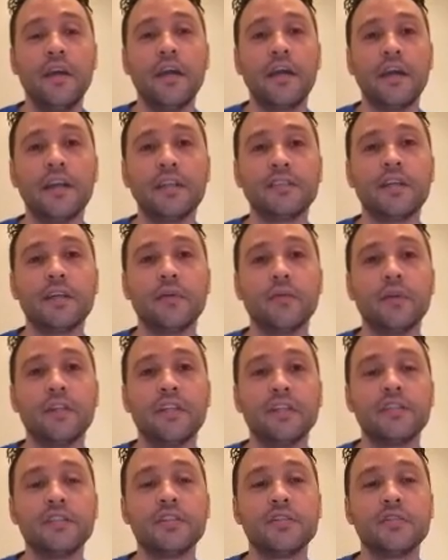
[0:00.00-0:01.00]
And I said, well,
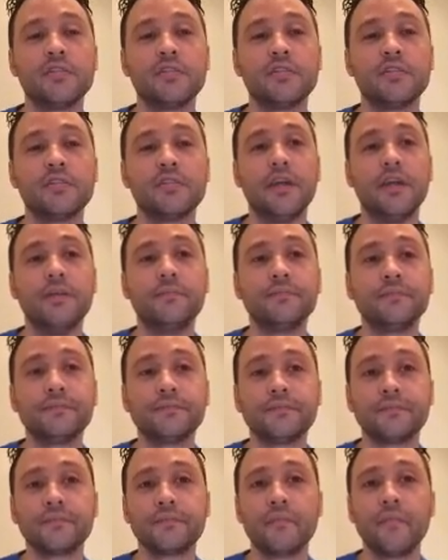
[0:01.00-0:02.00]
this is really
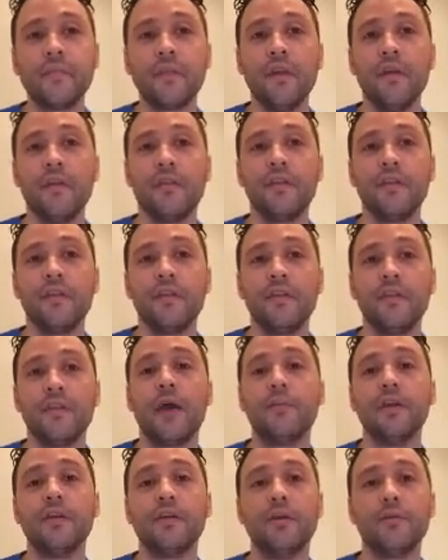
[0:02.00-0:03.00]
the
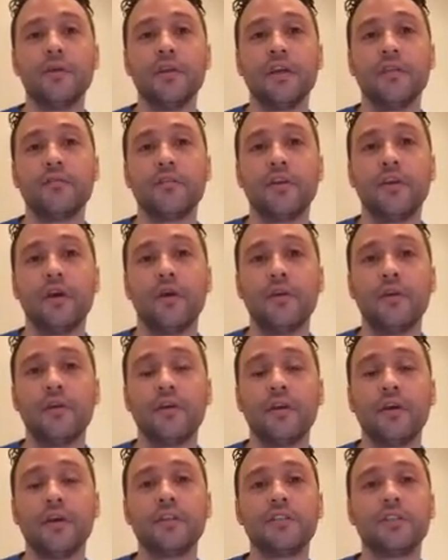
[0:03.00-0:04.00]
time that you really have to go to
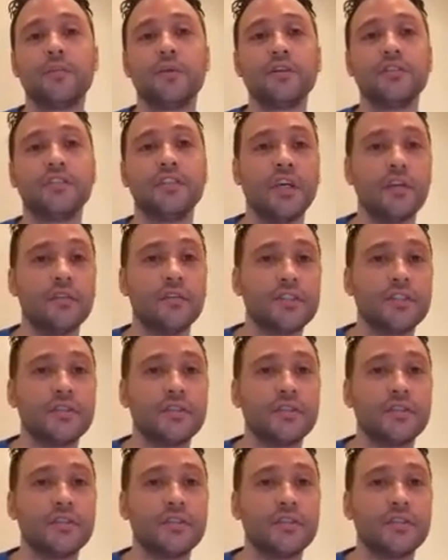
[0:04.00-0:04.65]
your customers, gift